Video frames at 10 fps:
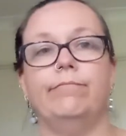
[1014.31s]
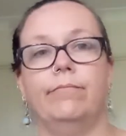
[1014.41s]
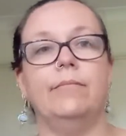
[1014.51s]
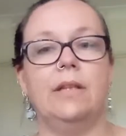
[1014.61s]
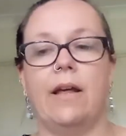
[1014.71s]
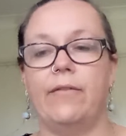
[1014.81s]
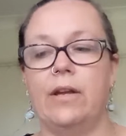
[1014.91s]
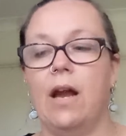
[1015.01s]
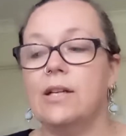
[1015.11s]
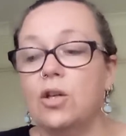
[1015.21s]
loving,
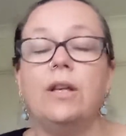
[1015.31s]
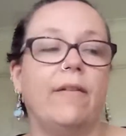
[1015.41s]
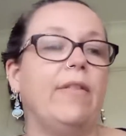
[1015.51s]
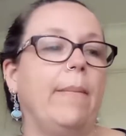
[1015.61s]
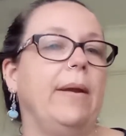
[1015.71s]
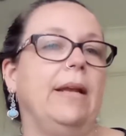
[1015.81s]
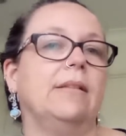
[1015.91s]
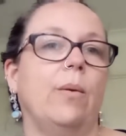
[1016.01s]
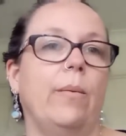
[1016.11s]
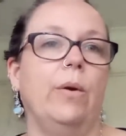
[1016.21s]
I do love that piece,
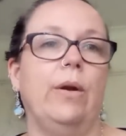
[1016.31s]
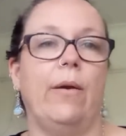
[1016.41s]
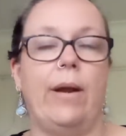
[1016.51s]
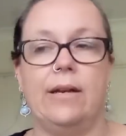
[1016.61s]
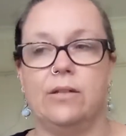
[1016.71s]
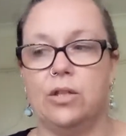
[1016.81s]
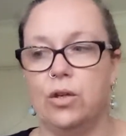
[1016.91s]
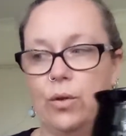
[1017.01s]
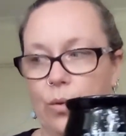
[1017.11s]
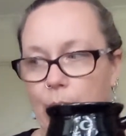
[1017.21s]
so I will get round
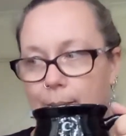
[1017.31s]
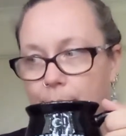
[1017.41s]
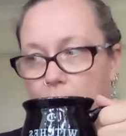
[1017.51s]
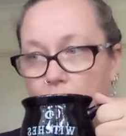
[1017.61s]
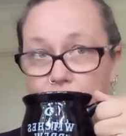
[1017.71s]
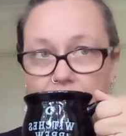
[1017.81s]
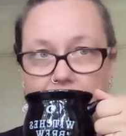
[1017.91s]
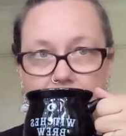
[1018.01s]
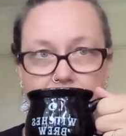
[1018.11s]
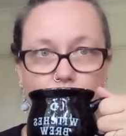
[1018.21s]
to hopefully
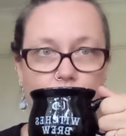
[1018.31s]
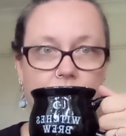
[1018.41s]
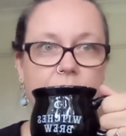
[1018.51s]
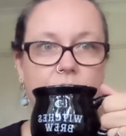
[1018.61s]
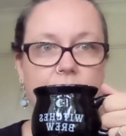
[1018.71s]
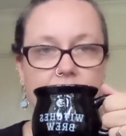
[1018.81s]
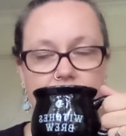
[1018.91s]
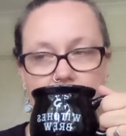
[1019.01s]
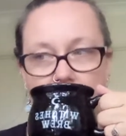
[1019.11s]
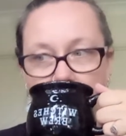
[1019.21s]
getting some more stitches
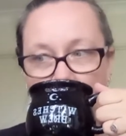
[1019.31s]
into that.